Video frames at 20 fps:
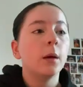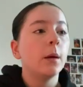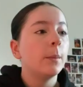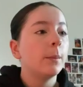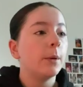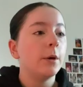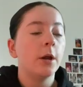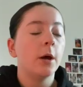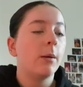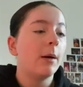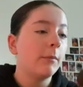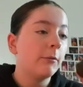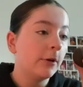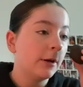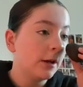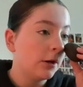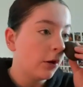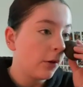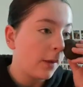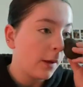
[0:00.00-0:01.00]
But no, I'm
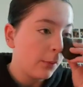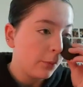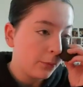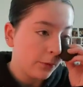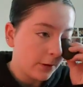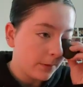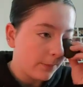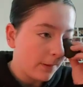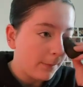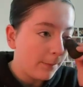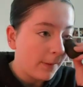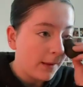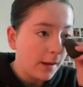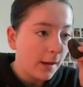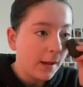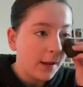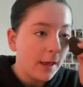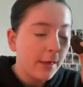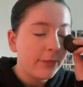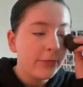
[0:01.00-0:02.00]
really not that worried about
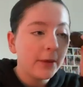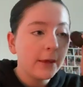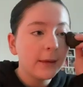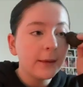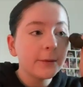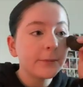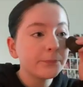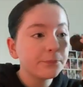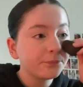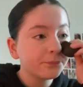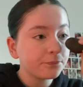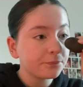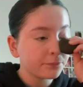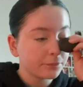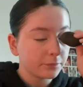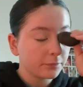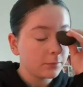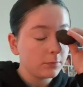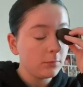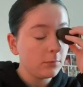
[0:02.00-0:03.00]
ballet. I think
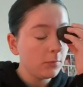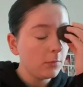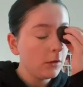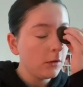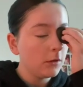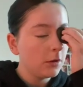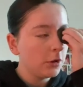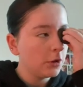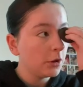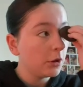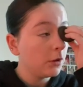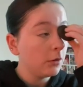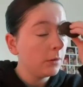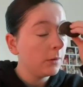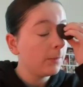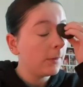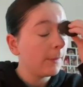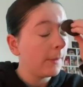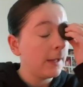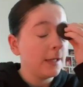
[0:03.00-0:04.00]
you can only
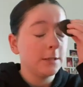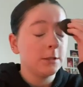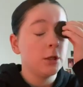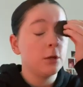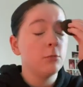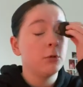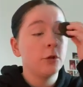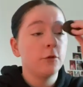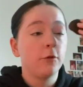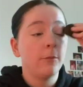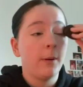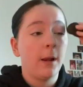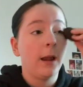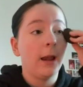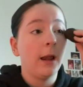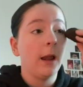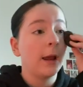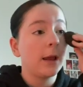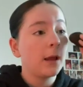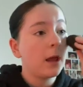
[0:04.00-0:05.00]
prepare so much for
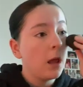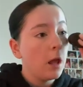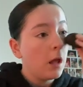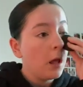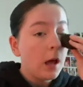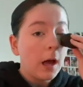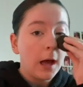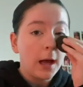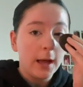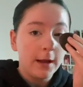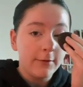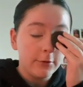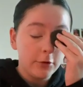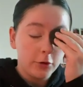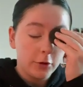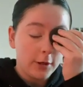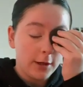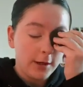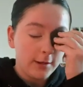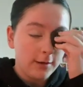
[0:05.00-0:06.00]
ballet. Like I haven't
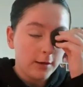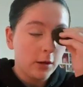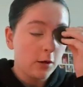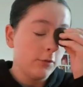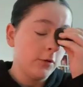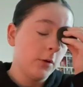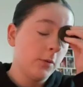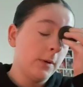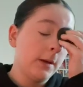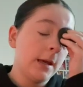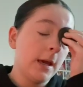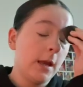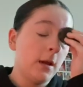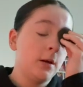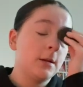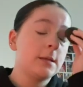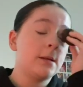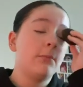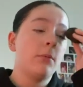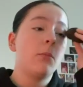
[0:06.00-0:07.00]
done anything over the weekend
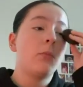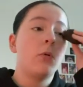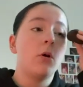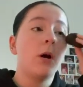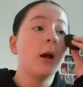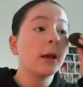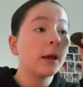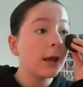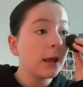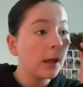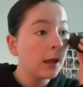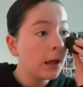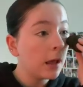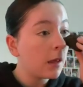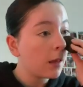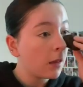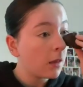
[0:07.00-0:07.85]
because I've been working